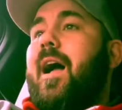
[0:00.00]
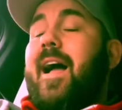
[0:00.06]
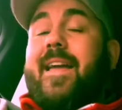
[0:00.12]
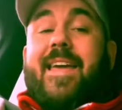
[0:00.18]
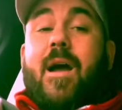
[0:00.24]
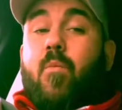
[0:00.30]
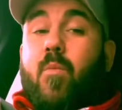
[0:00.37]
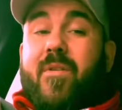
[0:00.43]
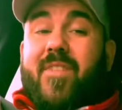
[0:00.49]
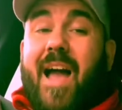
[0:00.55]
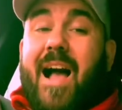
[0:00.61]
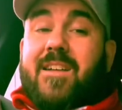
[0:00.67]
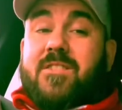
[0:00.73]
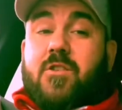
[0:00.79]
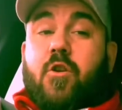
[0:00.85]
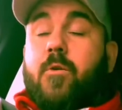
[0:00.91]
Again, with
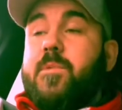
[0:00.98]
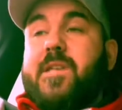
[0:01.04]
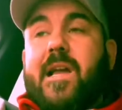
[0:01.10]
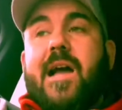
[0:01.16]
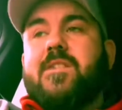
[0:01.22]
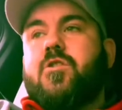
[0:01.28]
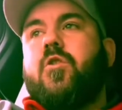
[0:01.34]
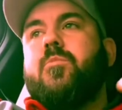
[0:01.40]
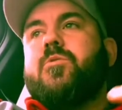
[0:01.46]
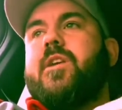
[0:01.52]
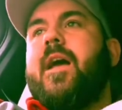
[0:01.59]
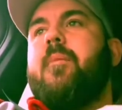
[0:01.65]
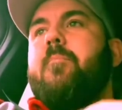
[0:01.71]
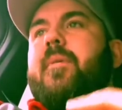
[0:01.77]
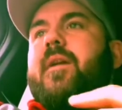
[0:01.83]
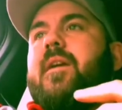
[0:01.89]
cast clubs
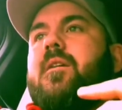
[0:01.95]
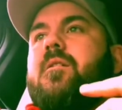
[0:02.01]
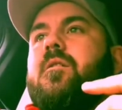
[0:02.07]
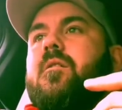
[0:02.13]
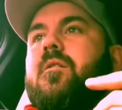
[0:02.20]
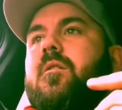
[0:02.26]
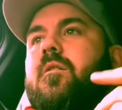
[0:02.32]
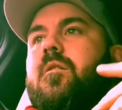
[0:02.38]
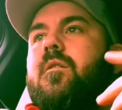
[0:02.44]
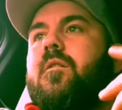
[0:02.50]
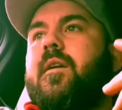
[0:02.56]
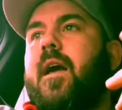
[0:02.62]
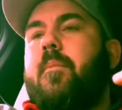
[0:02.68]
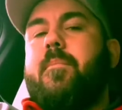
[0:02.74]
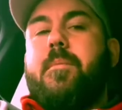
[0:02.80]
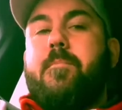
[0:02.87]
can
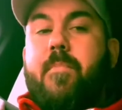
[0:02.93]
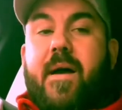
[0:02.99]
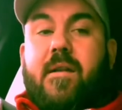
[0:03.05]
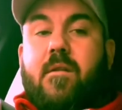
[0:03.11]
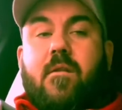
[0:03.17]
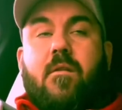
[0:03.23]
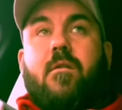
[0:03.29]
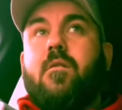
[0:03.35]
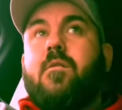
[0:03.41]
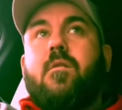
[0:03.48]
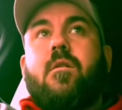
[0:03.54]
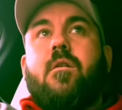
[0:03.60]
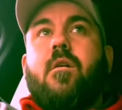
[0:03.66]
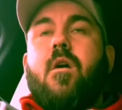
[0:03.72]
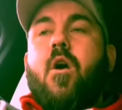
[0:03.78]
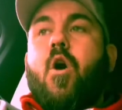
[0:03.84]
be
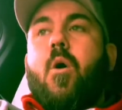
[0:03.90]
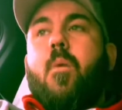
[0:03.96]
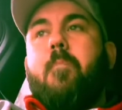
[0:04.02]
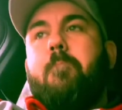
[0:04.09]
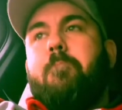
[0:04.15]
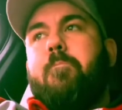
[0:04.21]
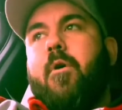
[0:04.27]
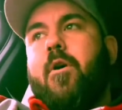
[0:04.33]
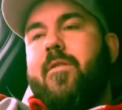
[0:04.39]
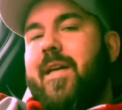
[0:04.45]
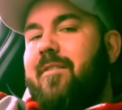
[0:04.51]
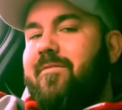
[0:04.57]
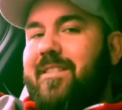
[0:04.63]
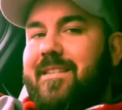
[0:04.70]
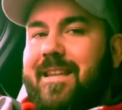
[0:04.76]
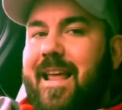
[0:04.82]
bent, but
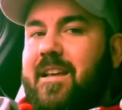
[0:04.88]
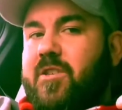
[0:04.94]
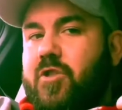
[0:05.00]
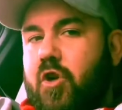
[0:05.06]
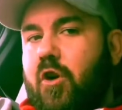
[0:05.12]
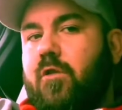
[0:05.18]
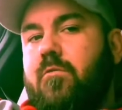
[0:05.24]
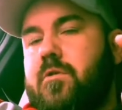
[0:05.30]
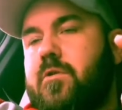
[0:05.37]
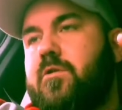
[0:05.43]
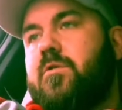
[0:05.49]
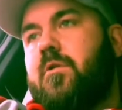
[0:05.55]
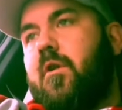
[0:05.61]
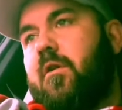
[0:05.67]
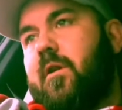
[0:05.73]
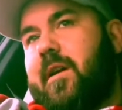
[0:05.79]
there's less
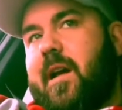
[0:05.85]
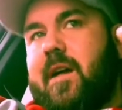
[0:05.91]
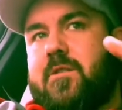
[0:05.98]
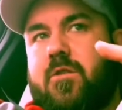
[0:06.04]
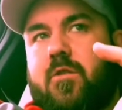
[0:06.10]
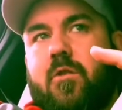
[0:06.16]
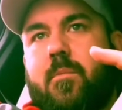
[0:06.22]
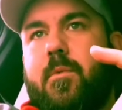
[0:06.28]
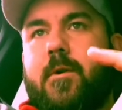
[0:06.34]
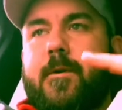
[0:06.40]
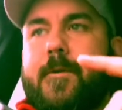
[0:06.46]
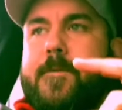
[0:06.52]
tolerance on a cast club.